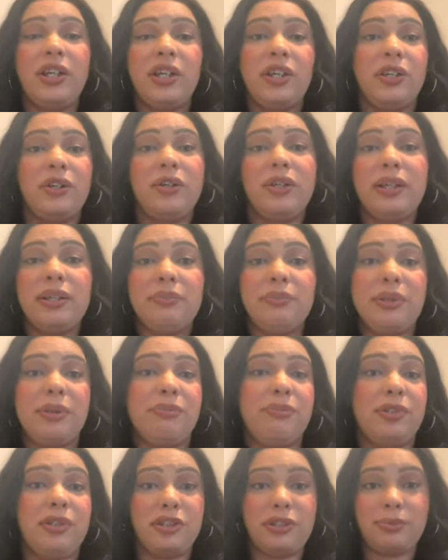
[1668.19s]
you can be
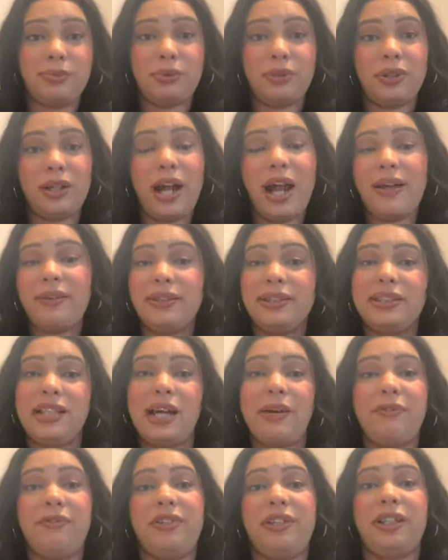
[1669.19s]
miserable or have the
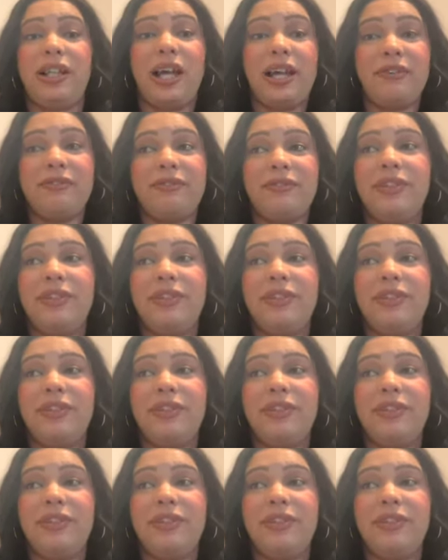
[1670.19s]
time of your life.